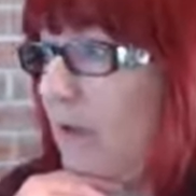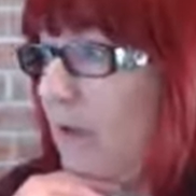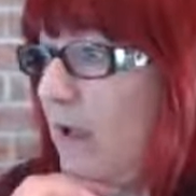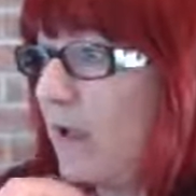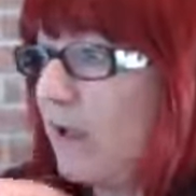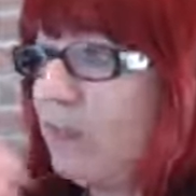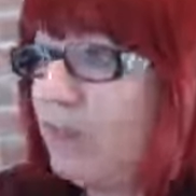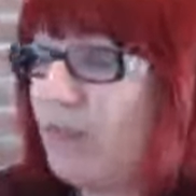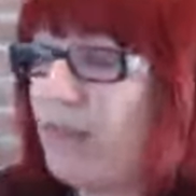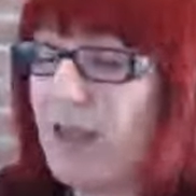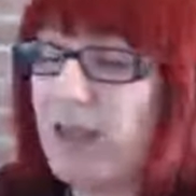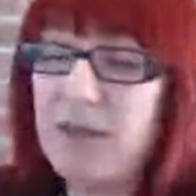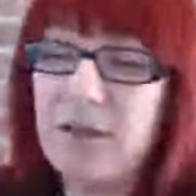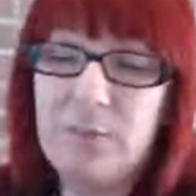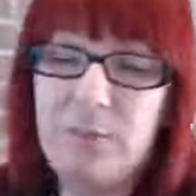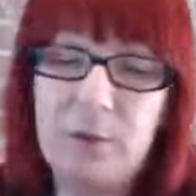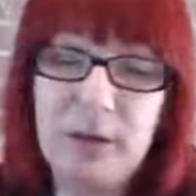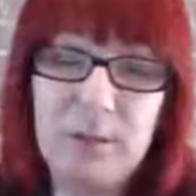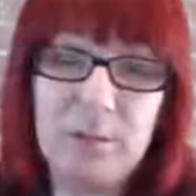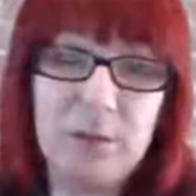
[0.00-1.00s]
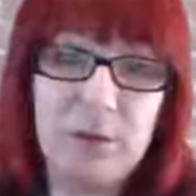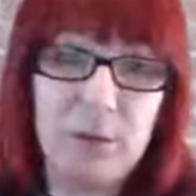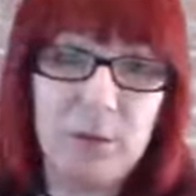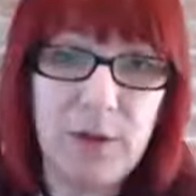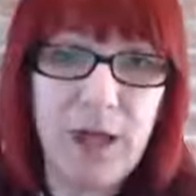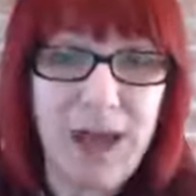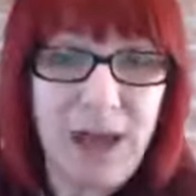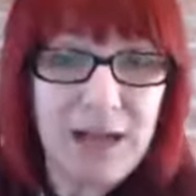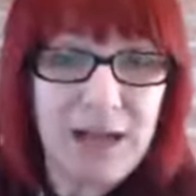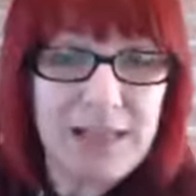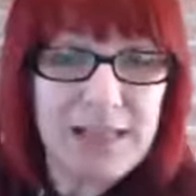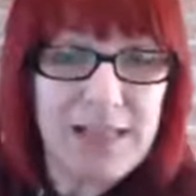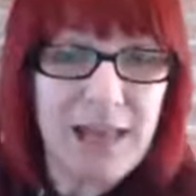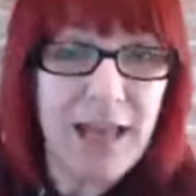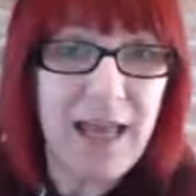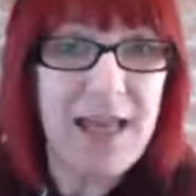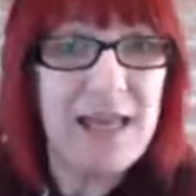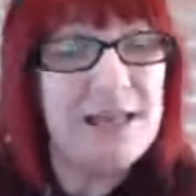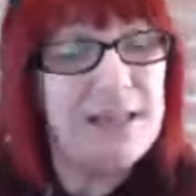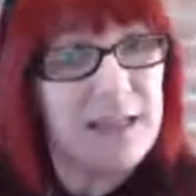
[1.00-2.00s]
And then people who can't
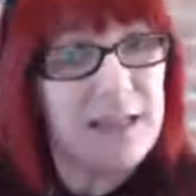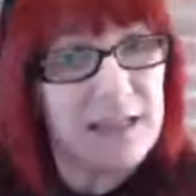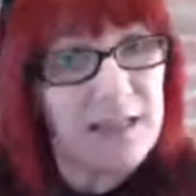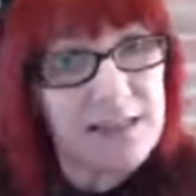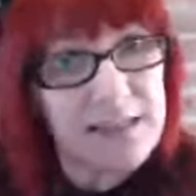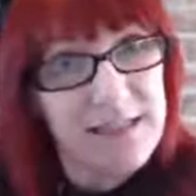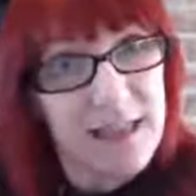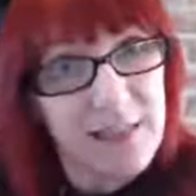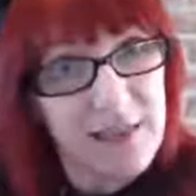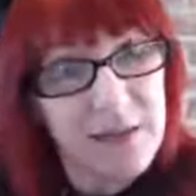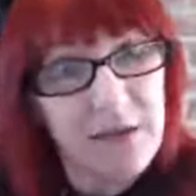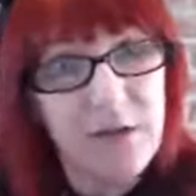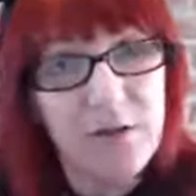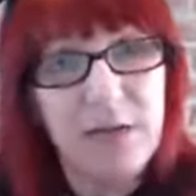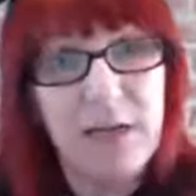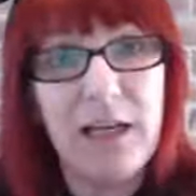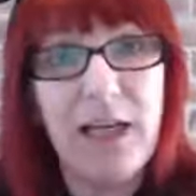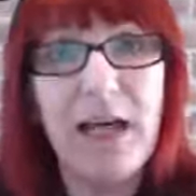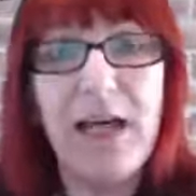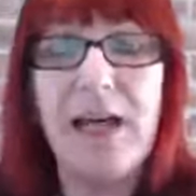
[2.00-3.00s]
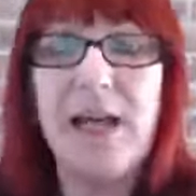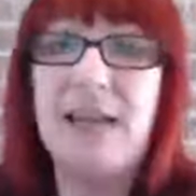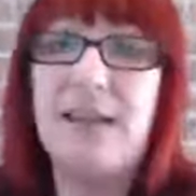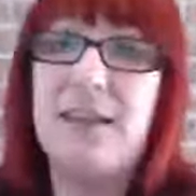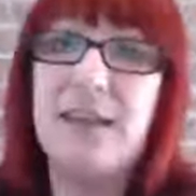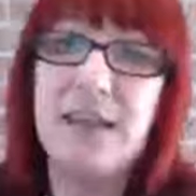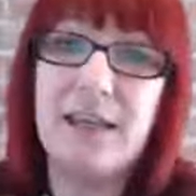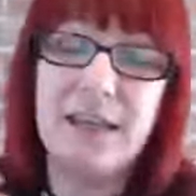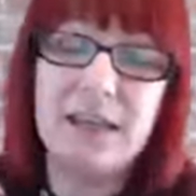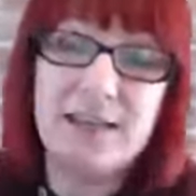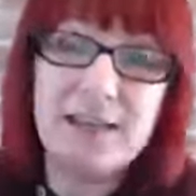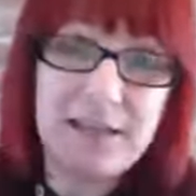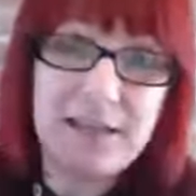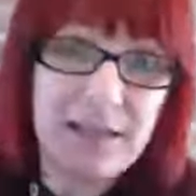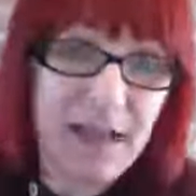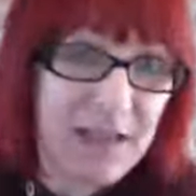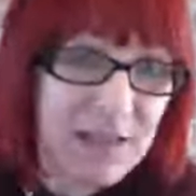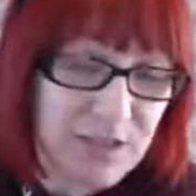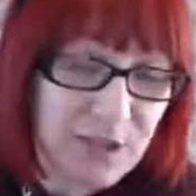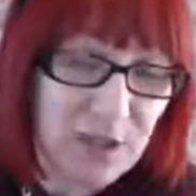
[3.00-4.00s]
attend can attend the online, they can
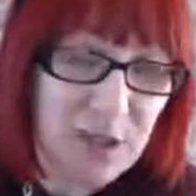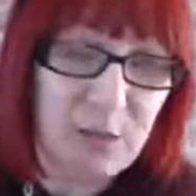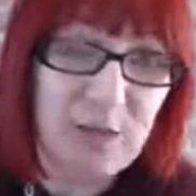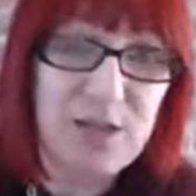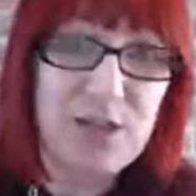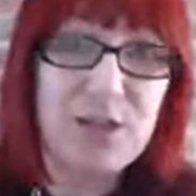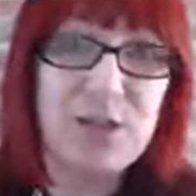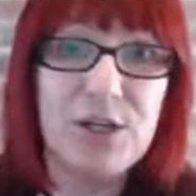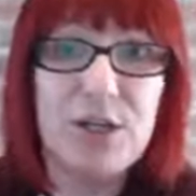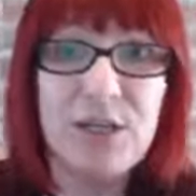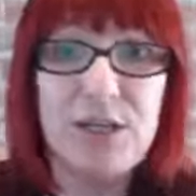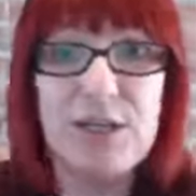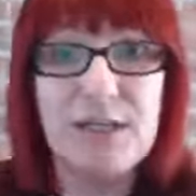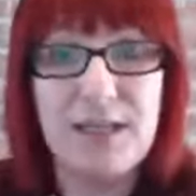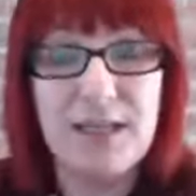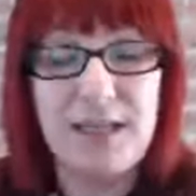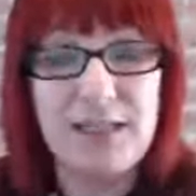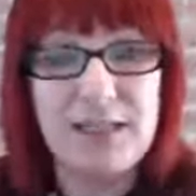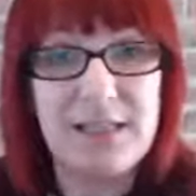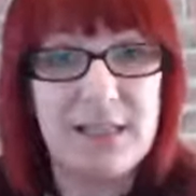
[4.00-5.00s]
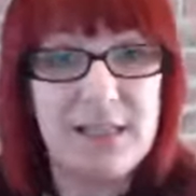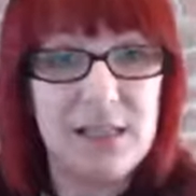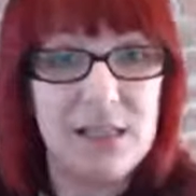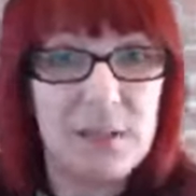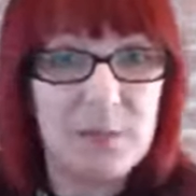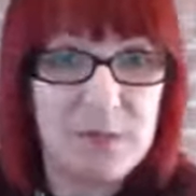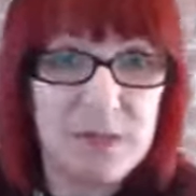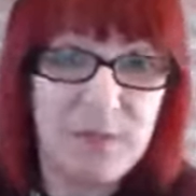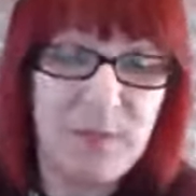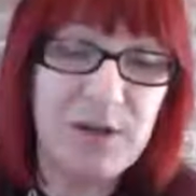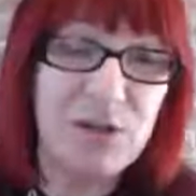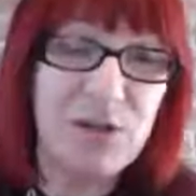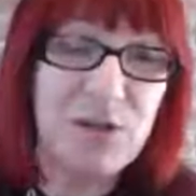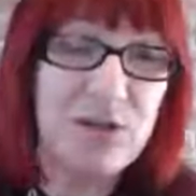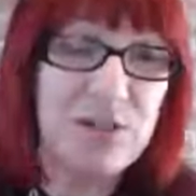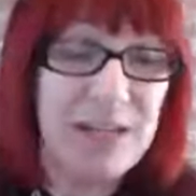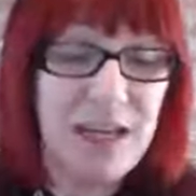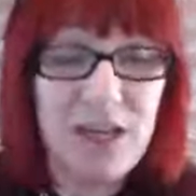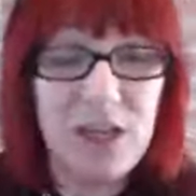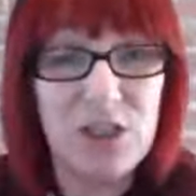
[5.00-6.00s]
ask you questions, they can see some specials
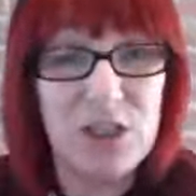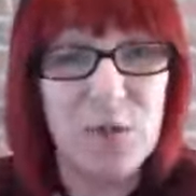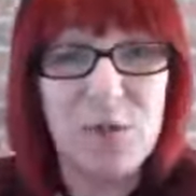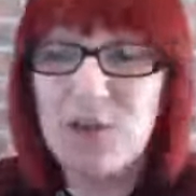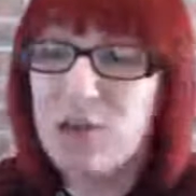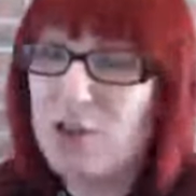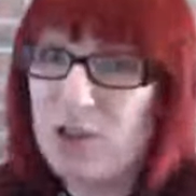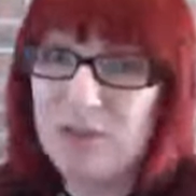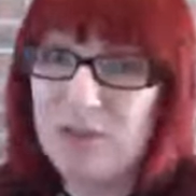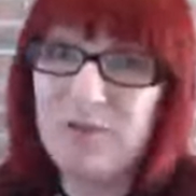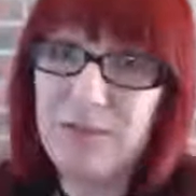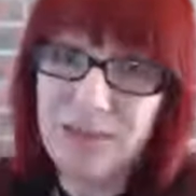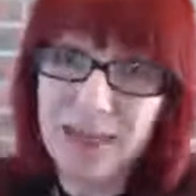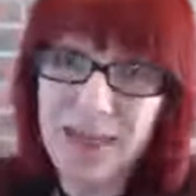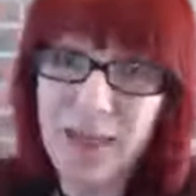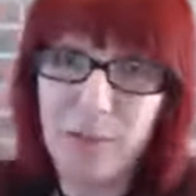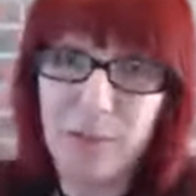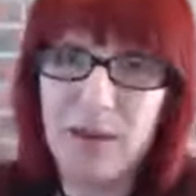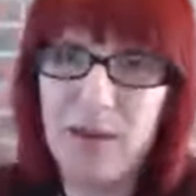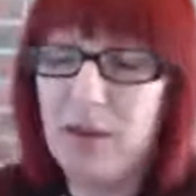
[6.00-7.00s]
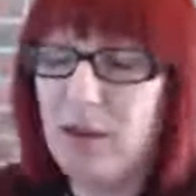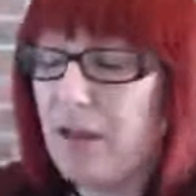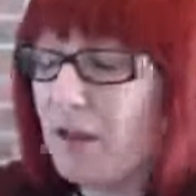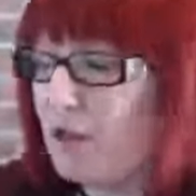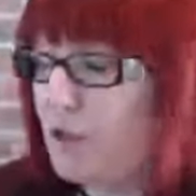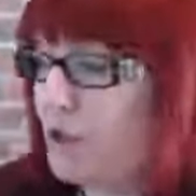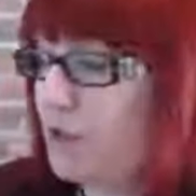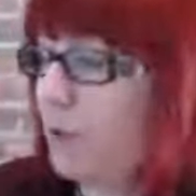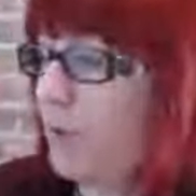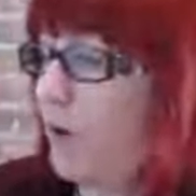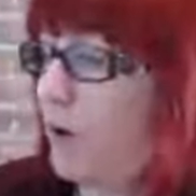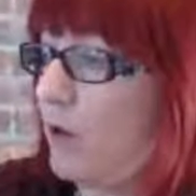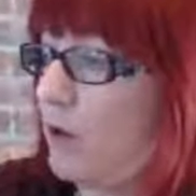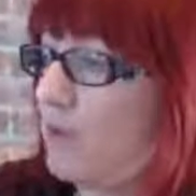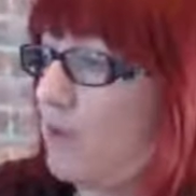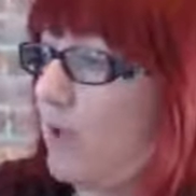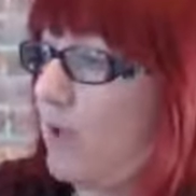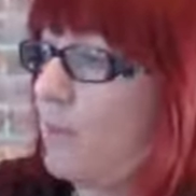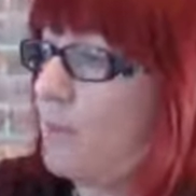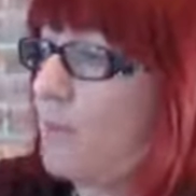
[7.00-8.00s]
that you're doing just for them to
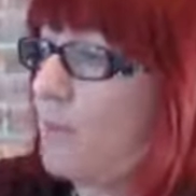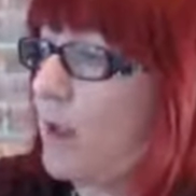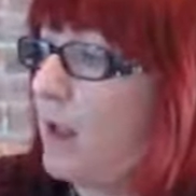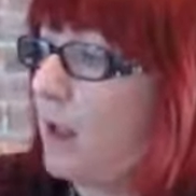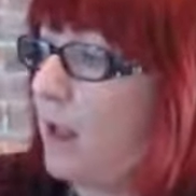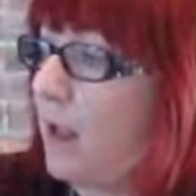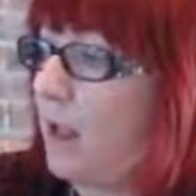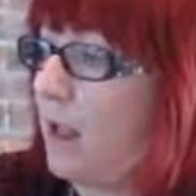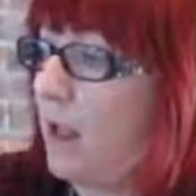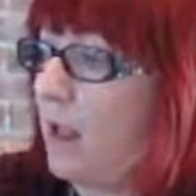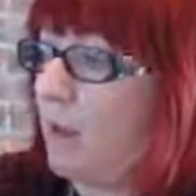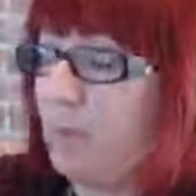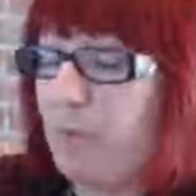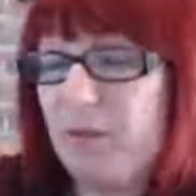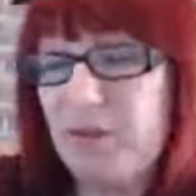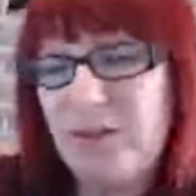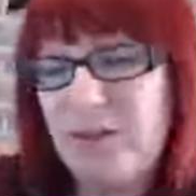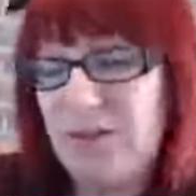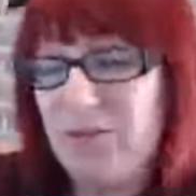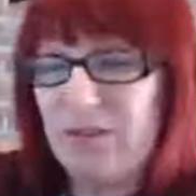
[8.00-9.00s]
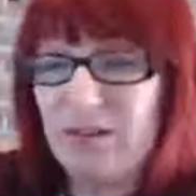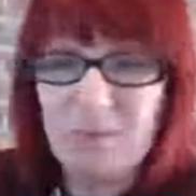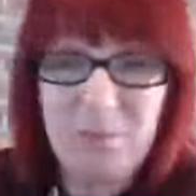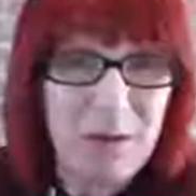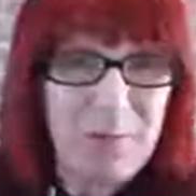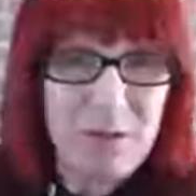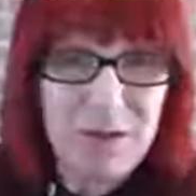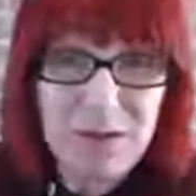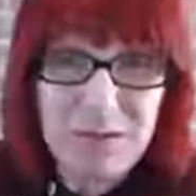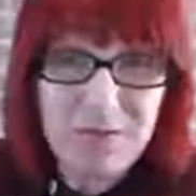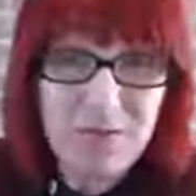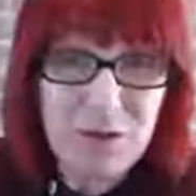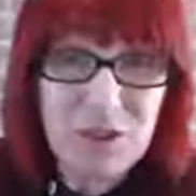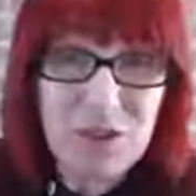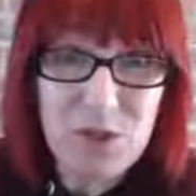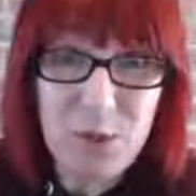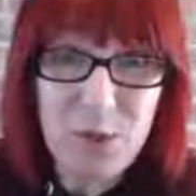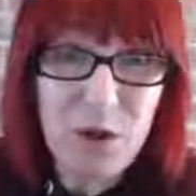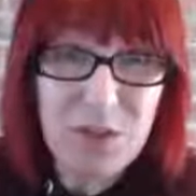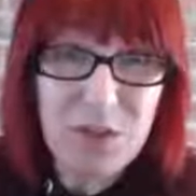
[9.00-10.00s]
order. But, you know, maybe they've got
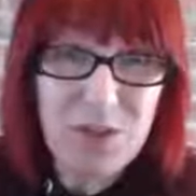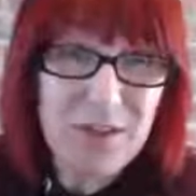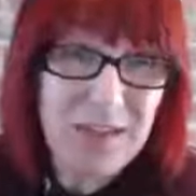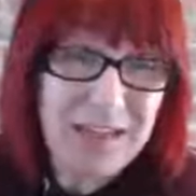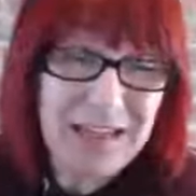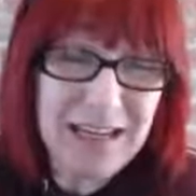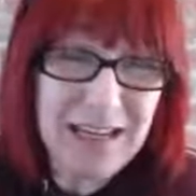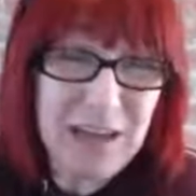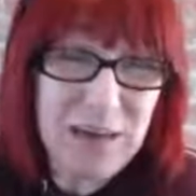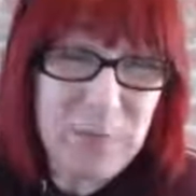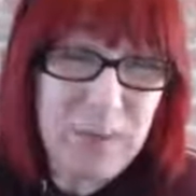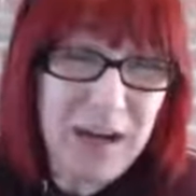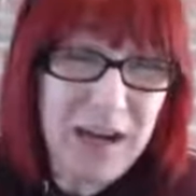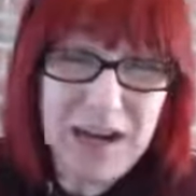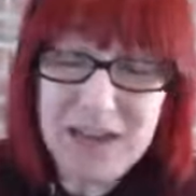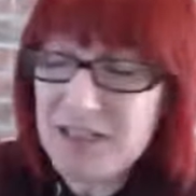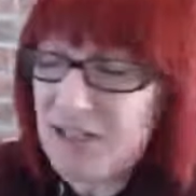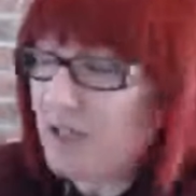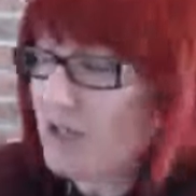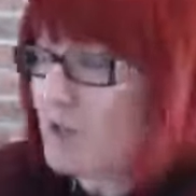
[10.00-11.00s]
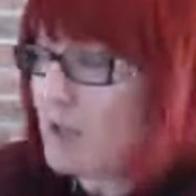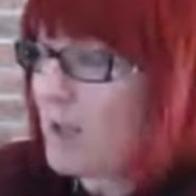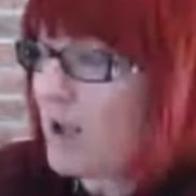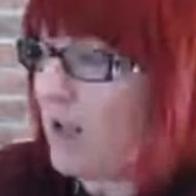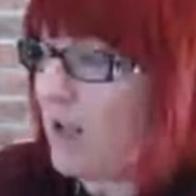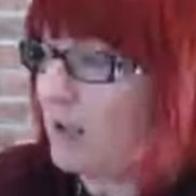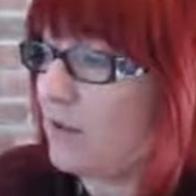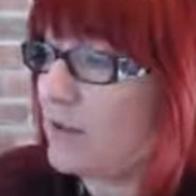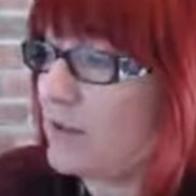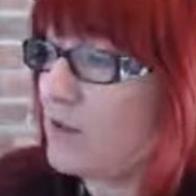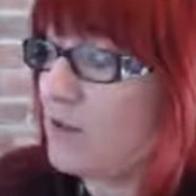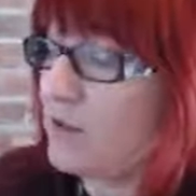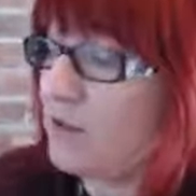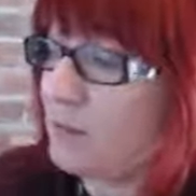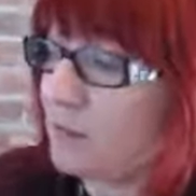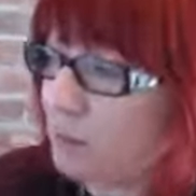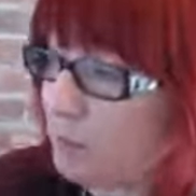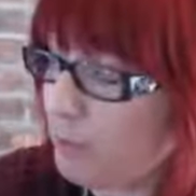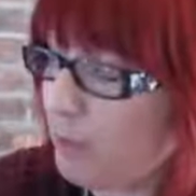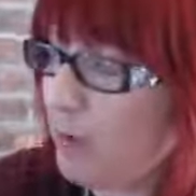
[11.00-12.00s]
to order on the night of the party as well.
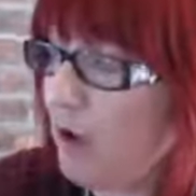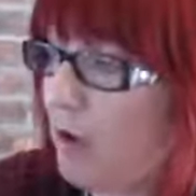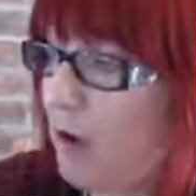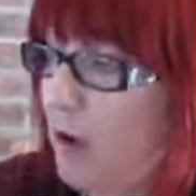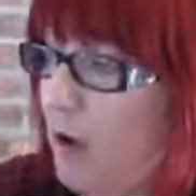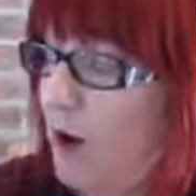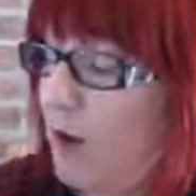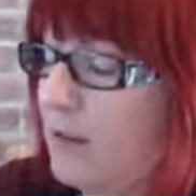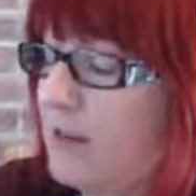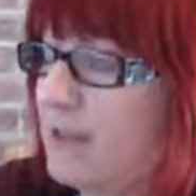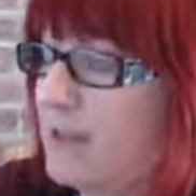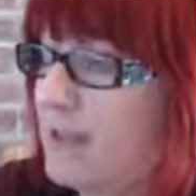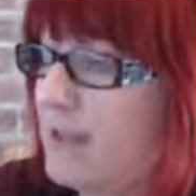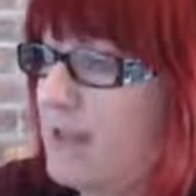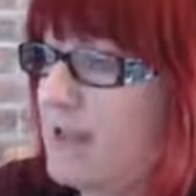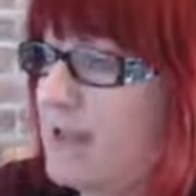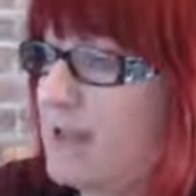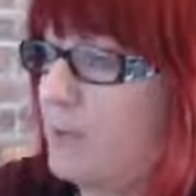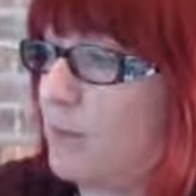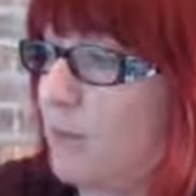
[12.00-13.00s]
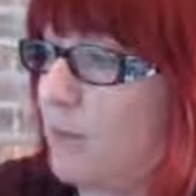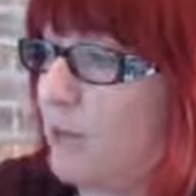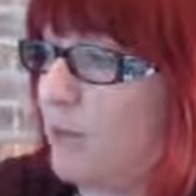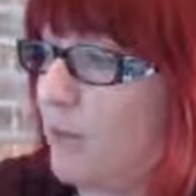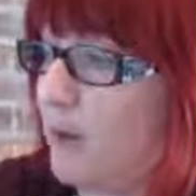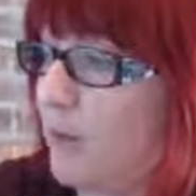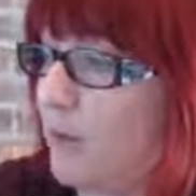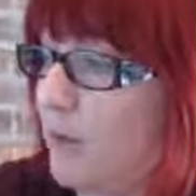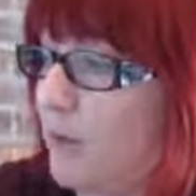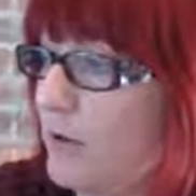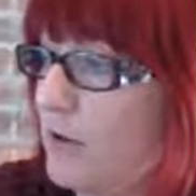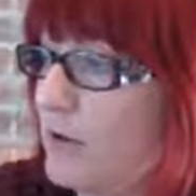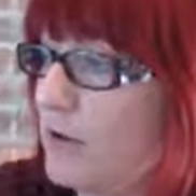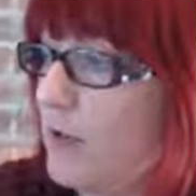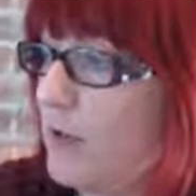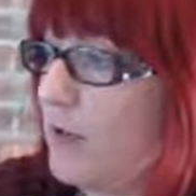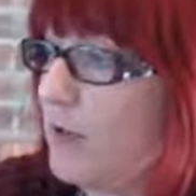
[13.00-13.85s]
So put all your dates in what you've got those.